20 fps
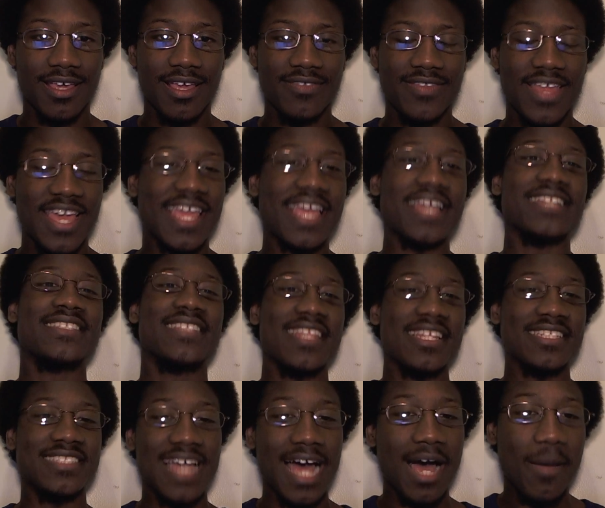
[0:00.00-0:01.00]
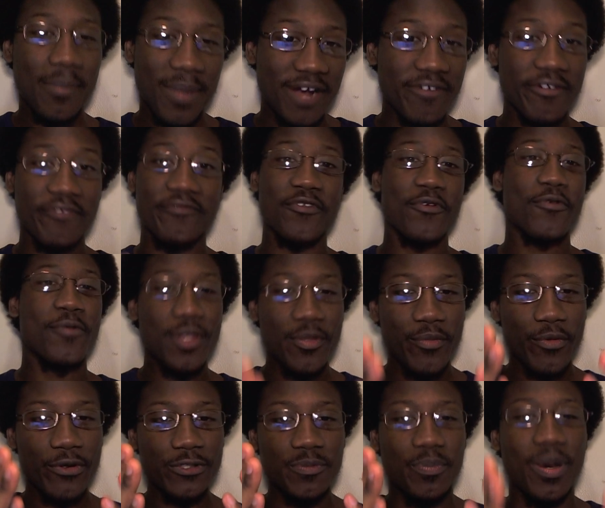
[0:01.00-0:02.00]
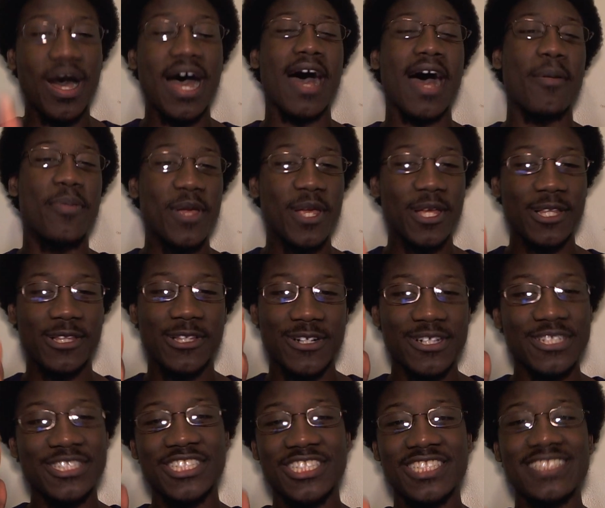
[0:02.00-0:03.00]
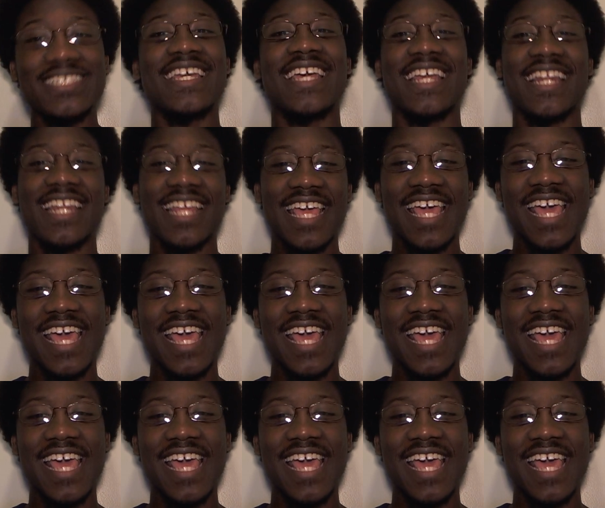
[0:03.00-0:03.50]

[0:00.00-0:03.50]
They get to the top by reviewing the most popular shit.